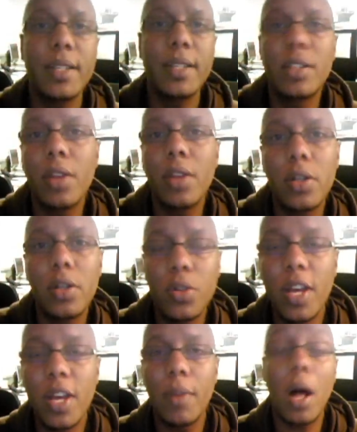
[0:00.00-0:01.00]
to those who
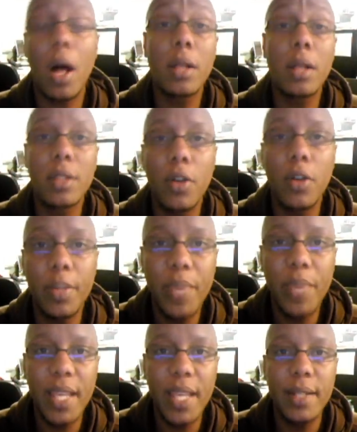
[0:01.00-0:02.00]
come also in
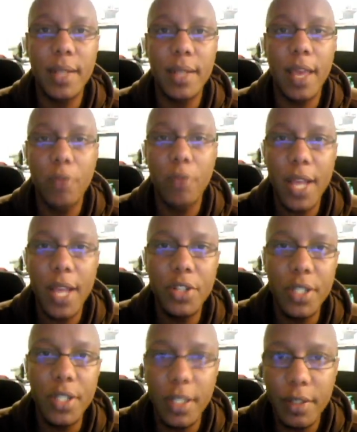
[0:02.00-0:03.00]
peace and
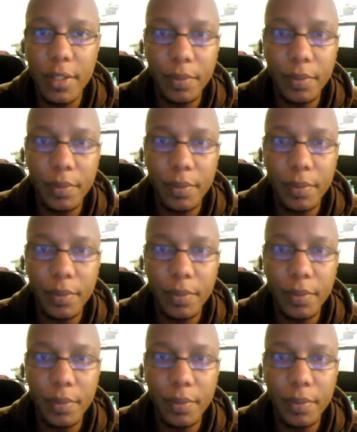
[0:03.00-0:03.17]
righteousness.